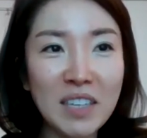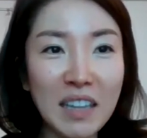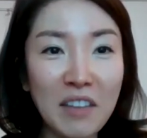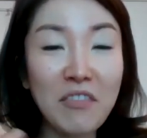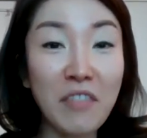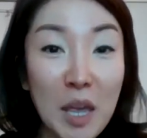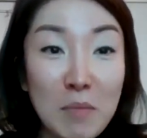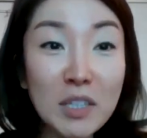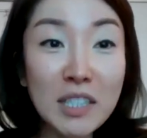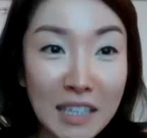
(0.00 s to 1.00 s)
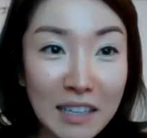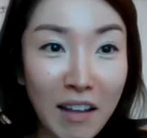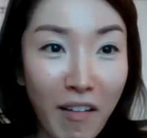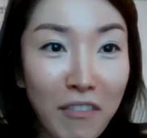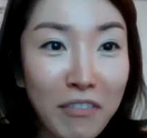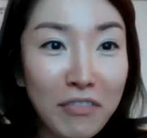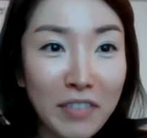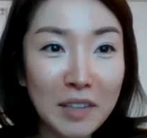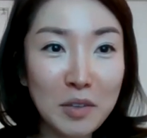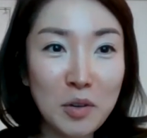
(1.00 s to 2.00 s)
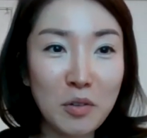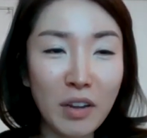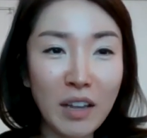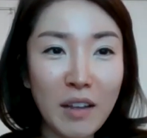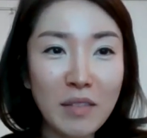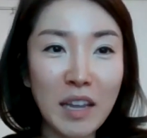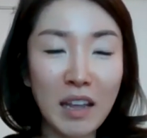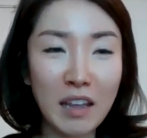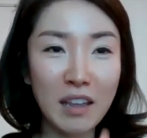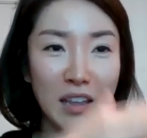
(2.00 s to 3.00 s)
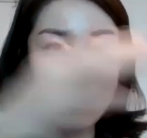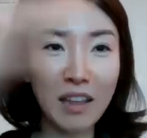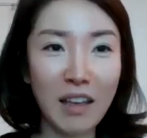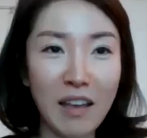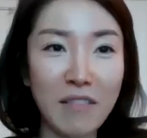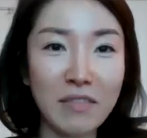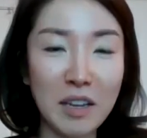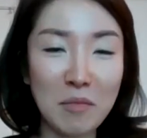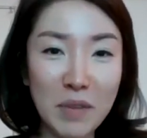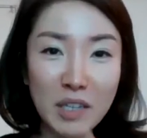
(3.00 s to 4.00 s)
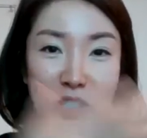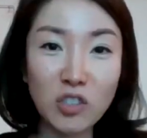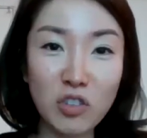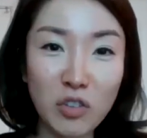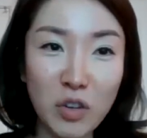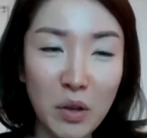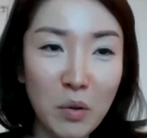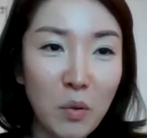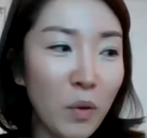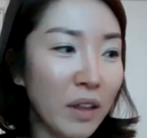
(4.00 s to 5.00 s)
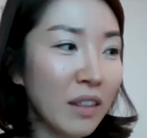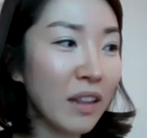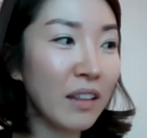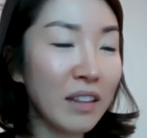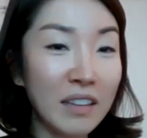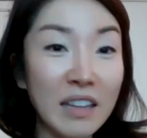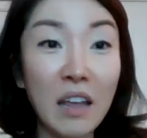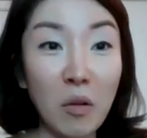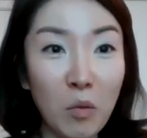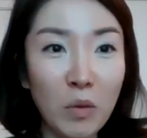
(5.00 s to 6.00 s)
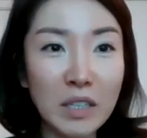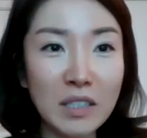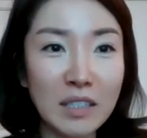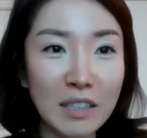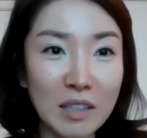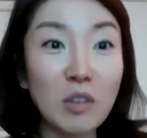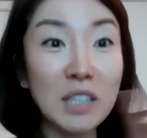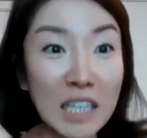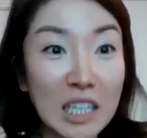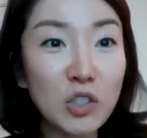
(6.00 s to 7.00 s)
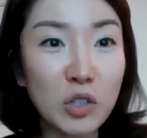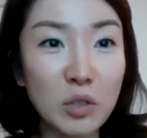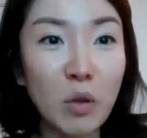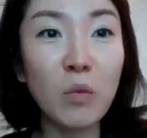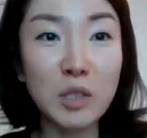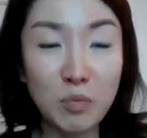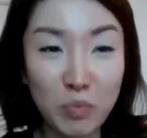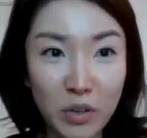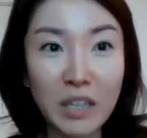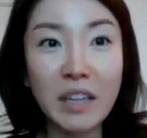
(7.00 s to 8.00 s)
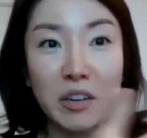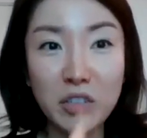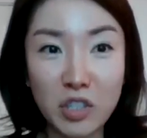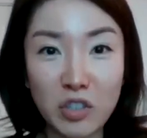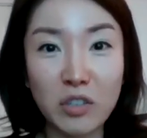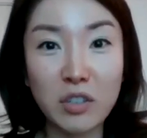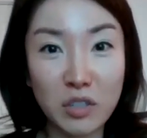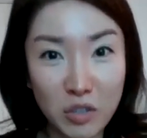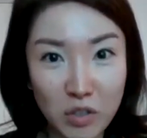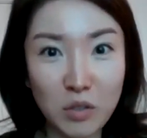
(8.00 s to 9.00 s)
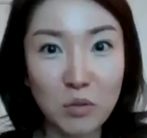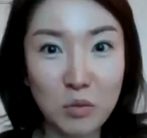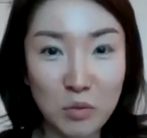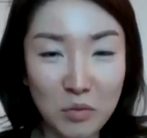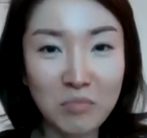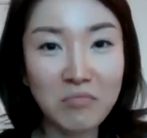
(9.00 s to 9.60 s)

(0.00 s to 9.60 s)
like famous enough in Korea. They have like big studio, and then they always the teachers always bring their students to